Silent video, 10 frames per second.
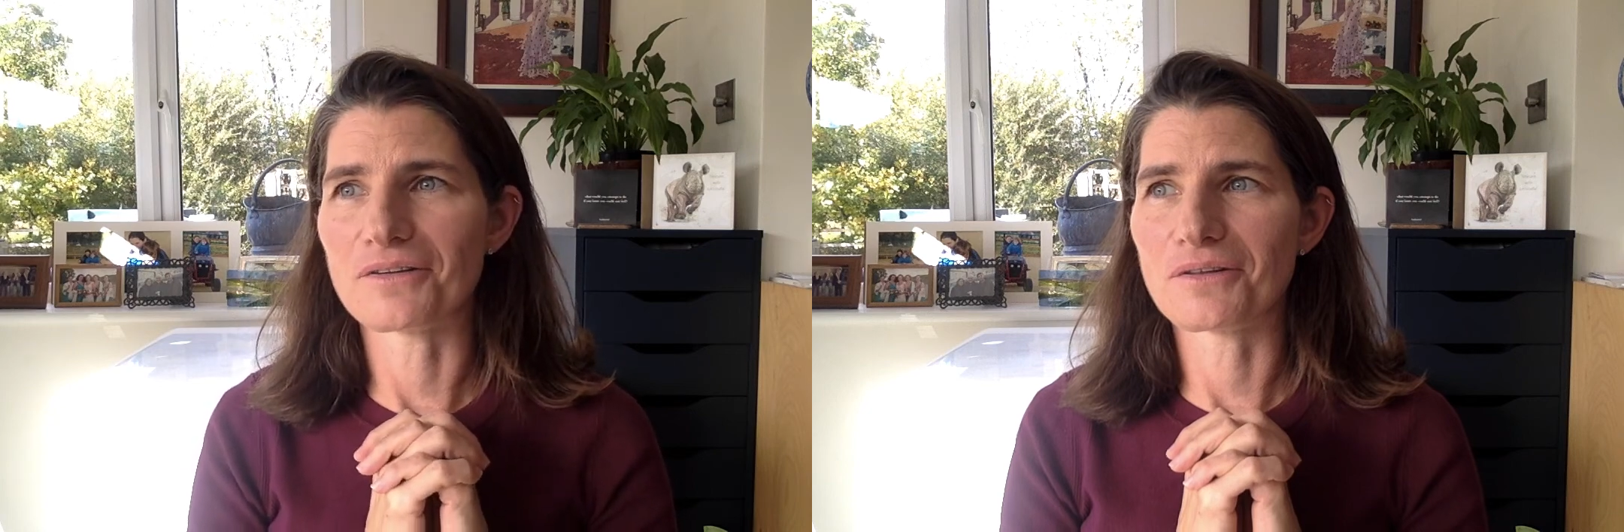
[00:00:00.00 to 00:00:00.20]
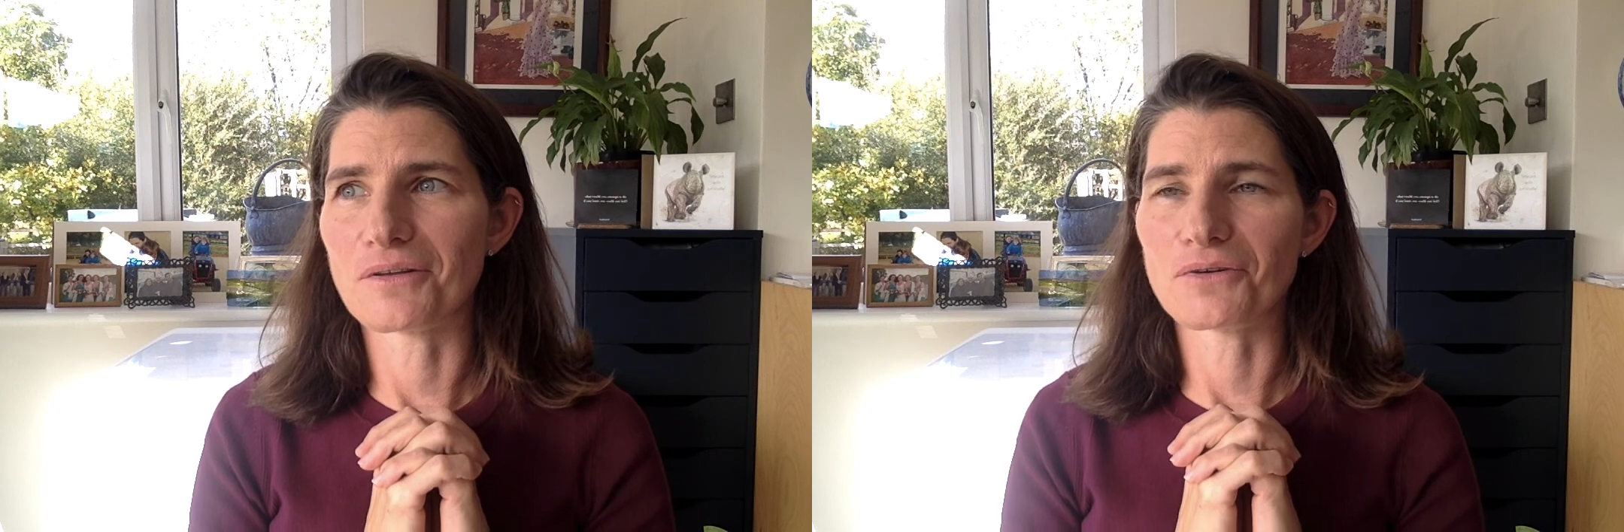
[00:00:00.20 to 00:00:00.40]

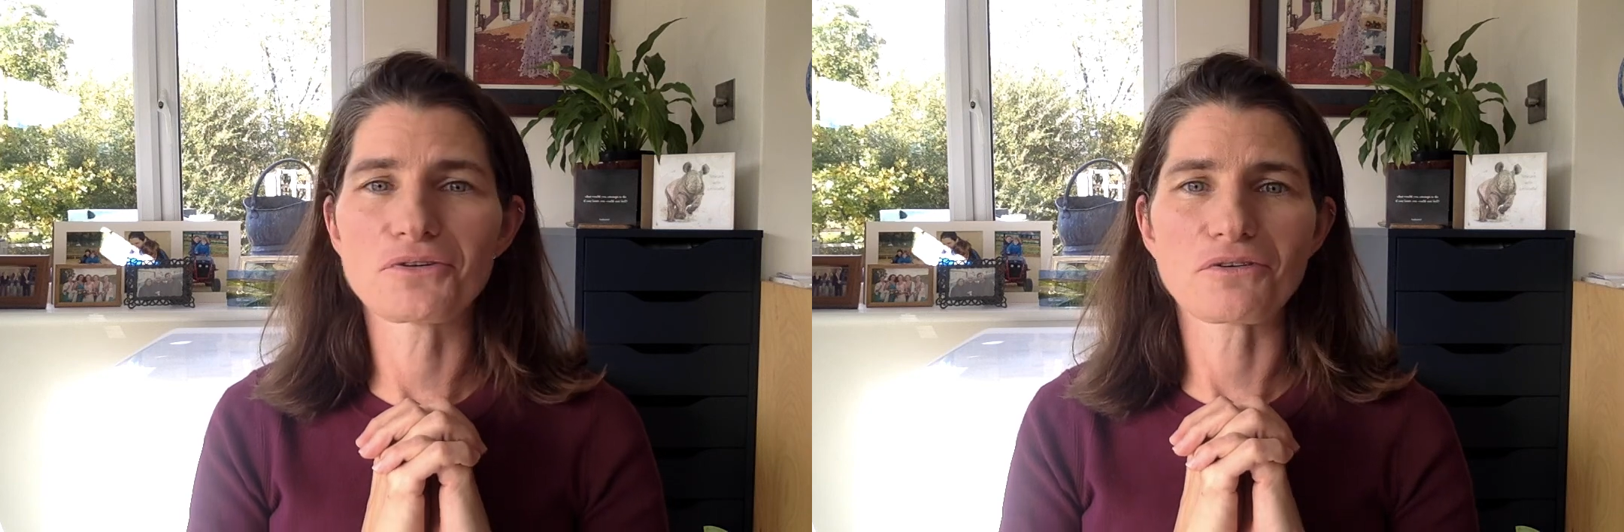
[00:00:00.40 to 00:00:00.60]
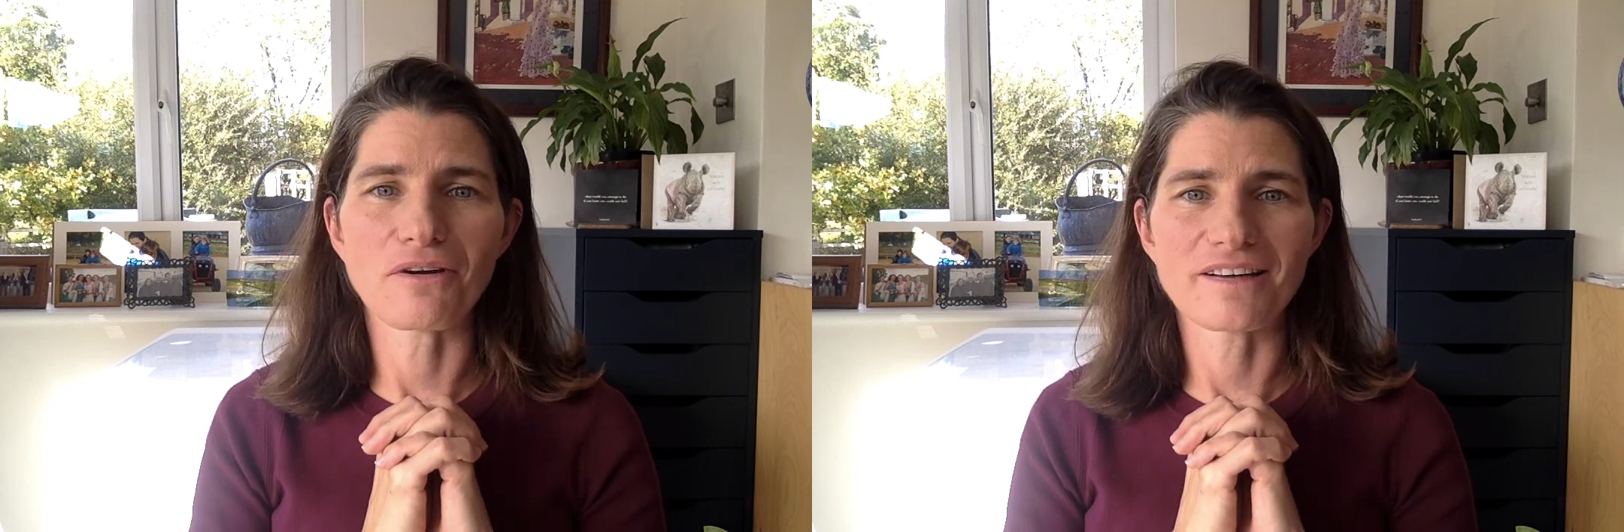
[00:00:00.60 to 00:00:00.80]
that you're
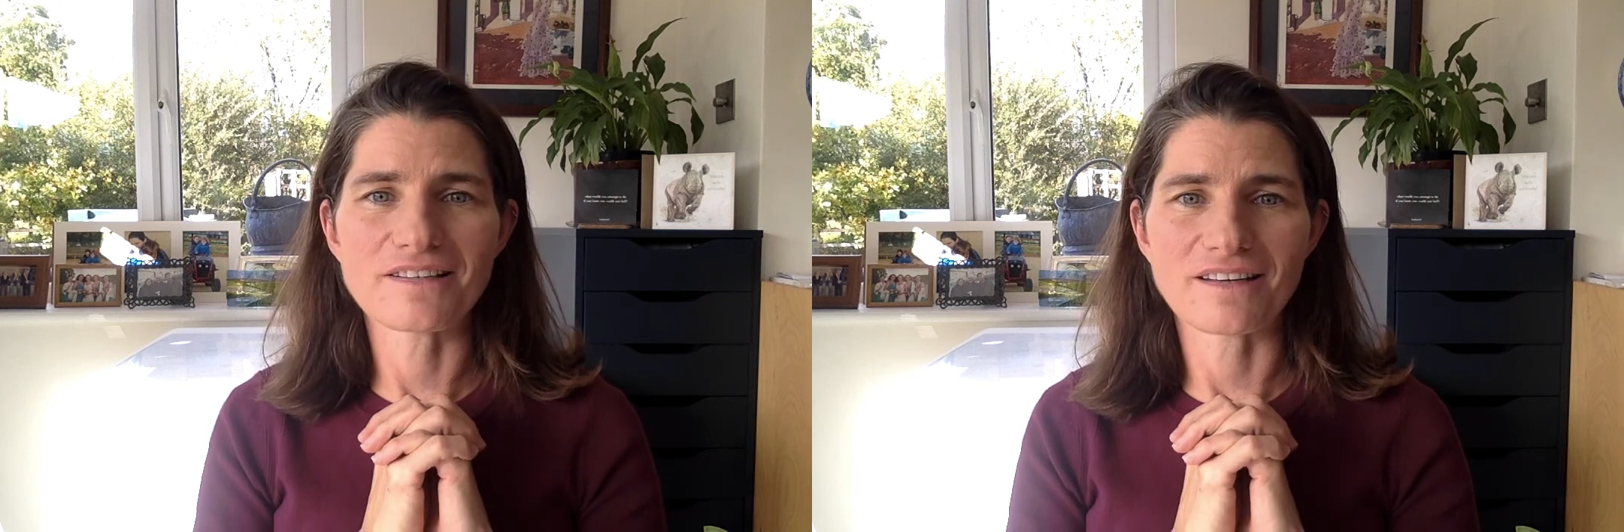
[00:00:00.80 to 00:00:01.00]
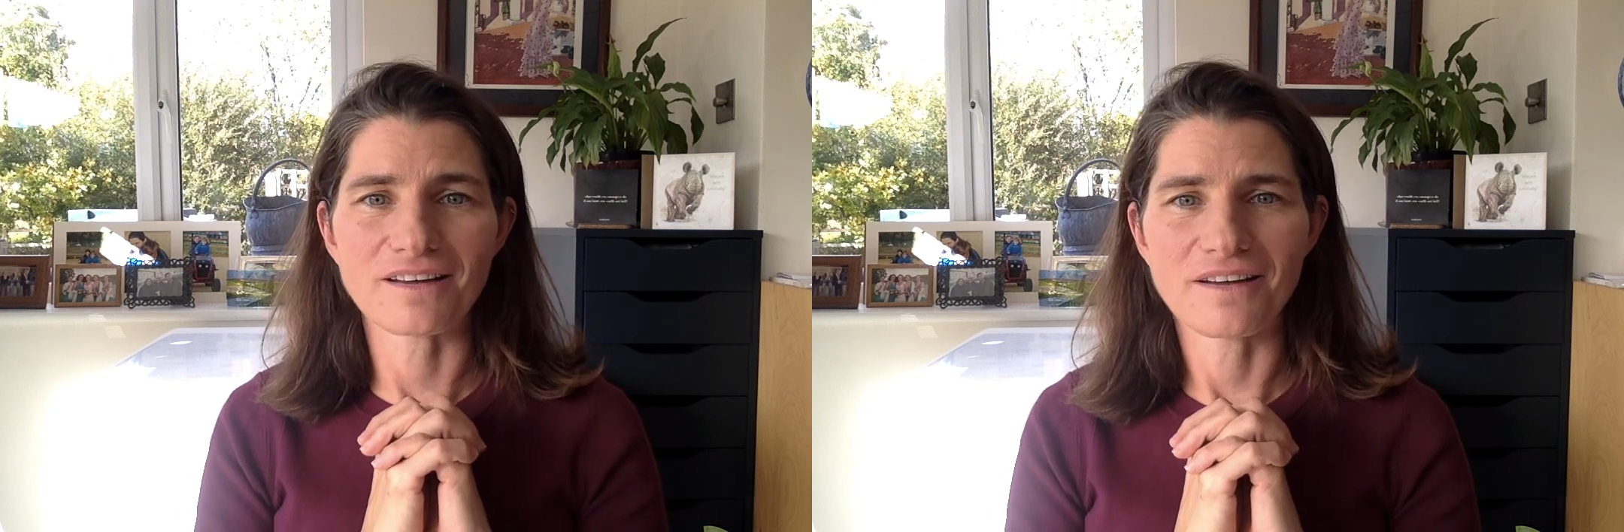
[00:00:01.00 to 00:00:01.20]
trying
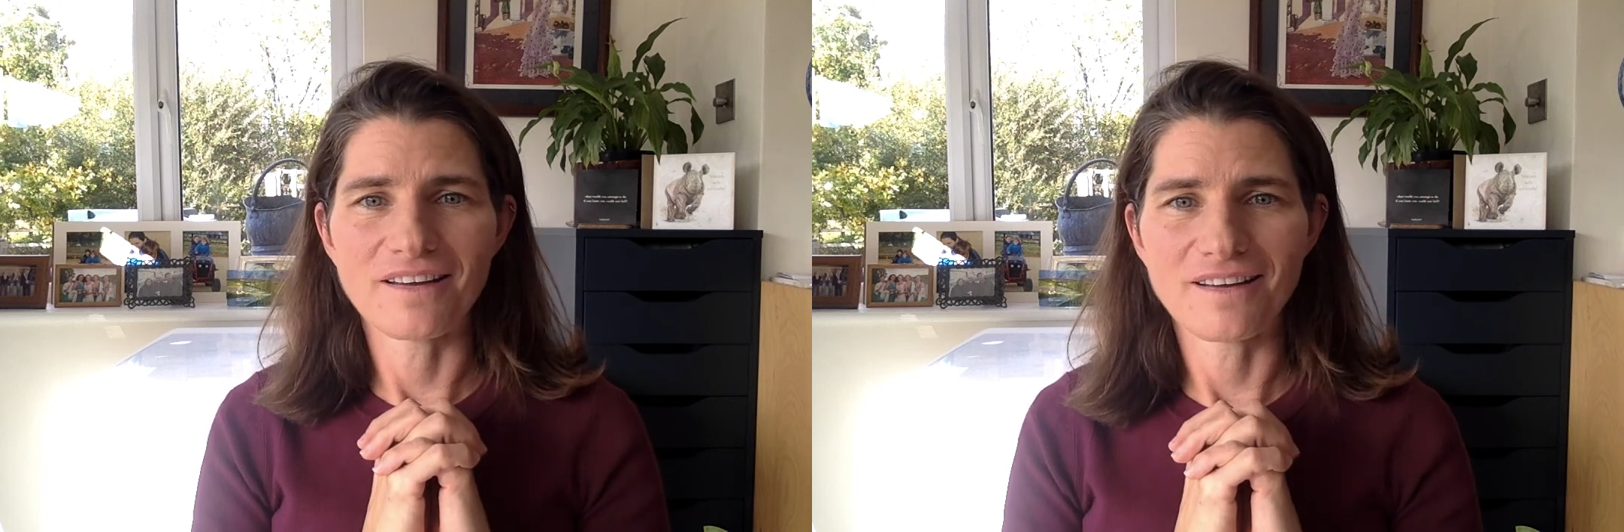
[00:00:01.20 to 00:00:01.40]
to,